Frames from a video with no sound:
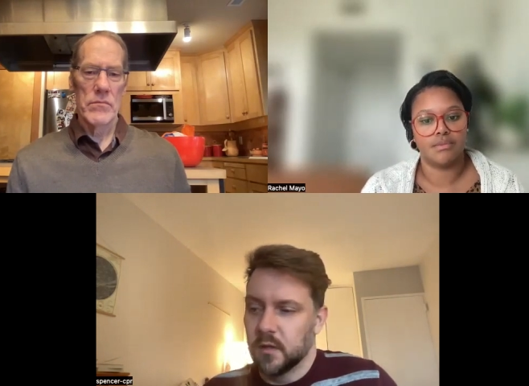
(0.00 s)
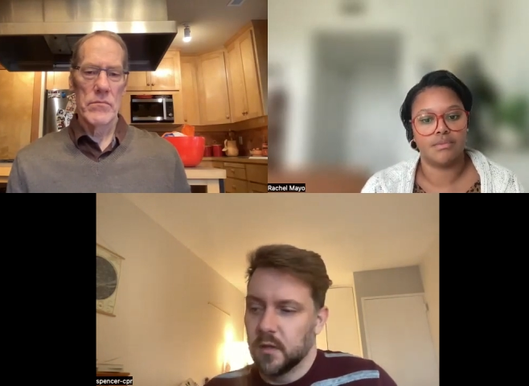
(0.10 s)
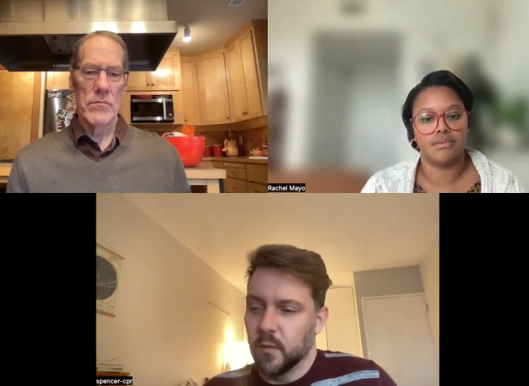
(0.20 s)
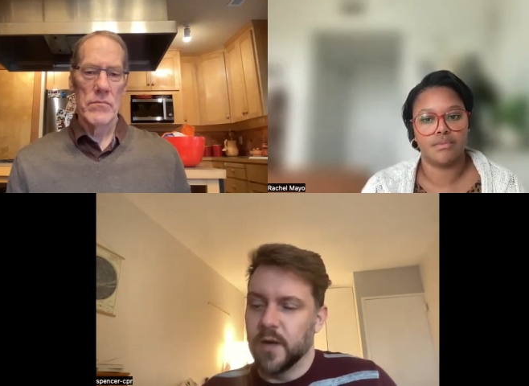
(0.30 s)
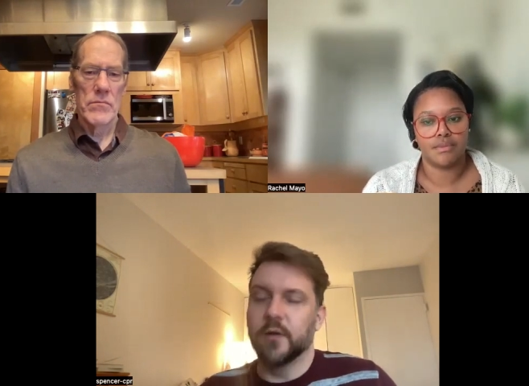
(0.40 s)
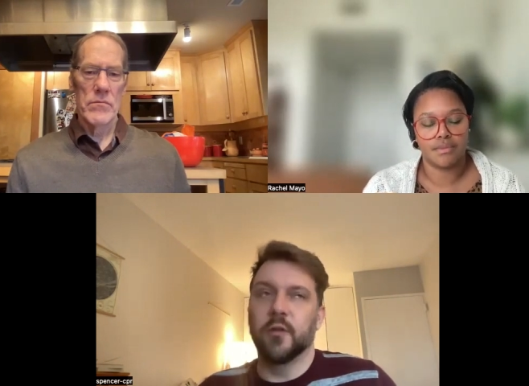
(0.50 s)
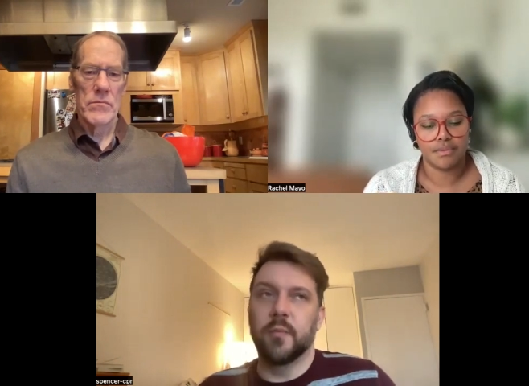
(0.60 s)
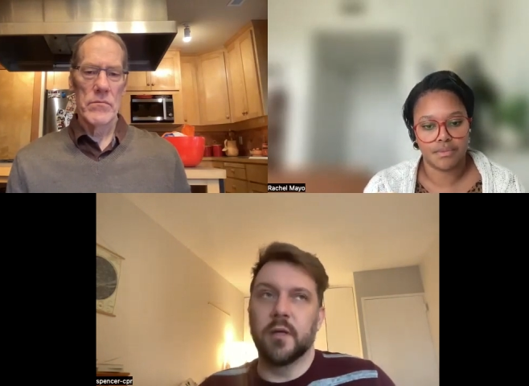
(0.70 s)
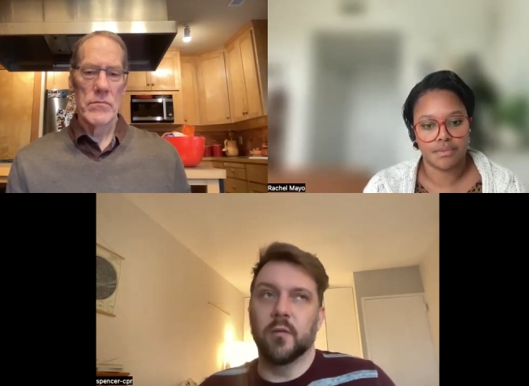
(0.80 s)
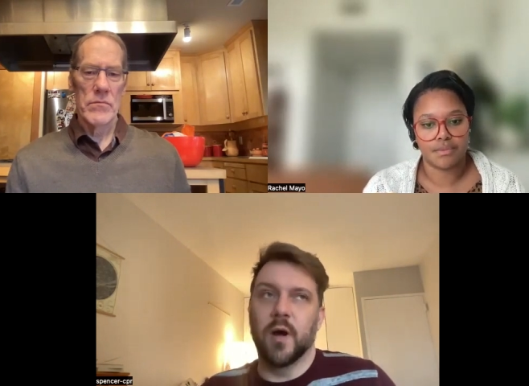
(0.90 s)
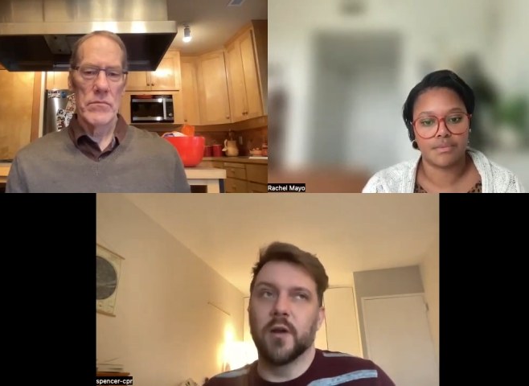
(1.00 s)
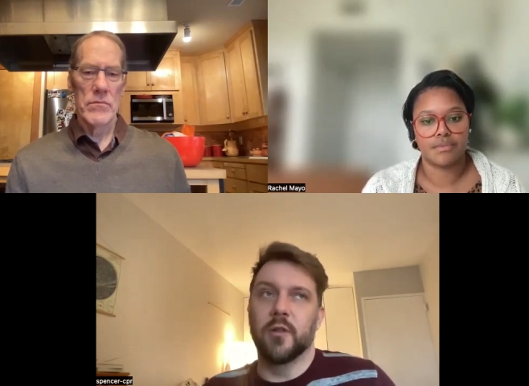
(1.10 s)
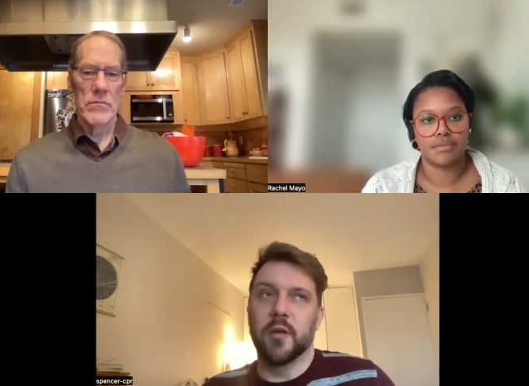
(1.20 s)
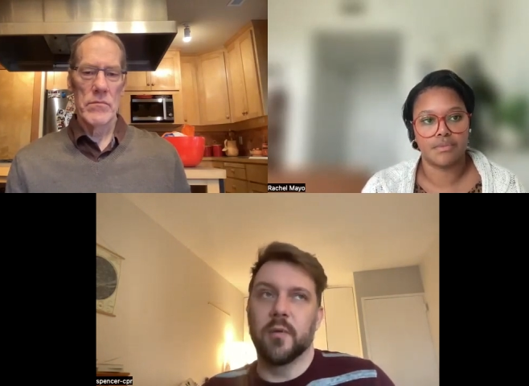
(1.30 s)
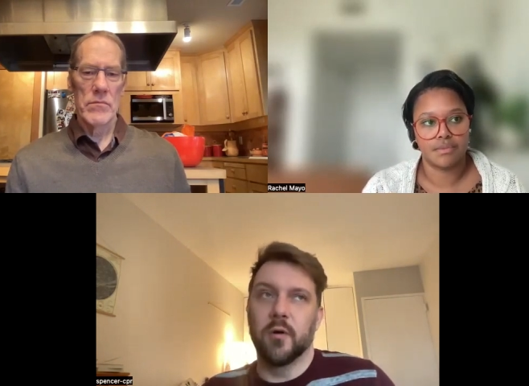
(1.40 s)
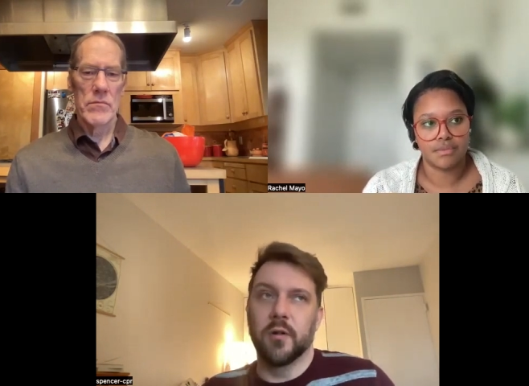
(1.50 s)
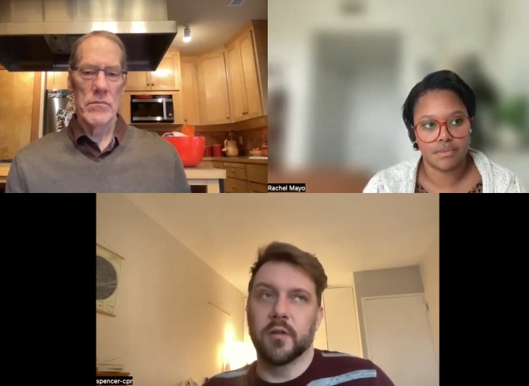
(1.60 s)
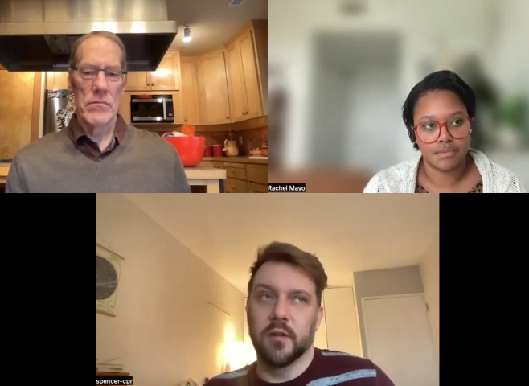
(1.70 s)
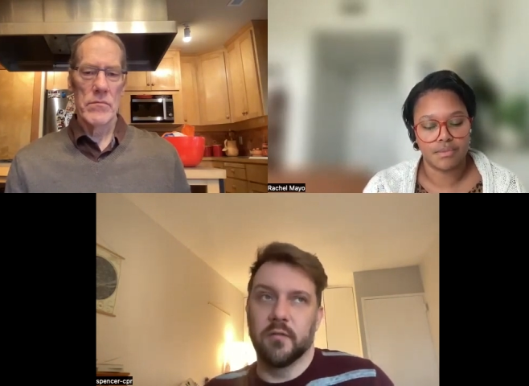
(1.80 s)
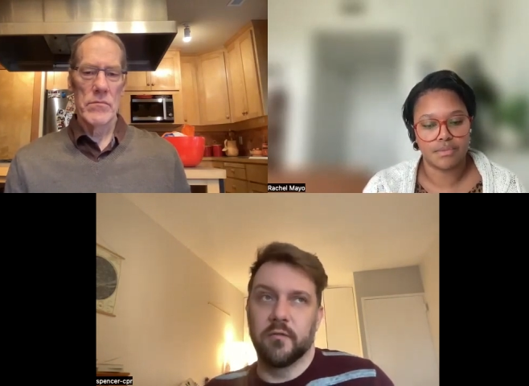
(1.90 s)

Speaker 1: Why do the why do the opponents of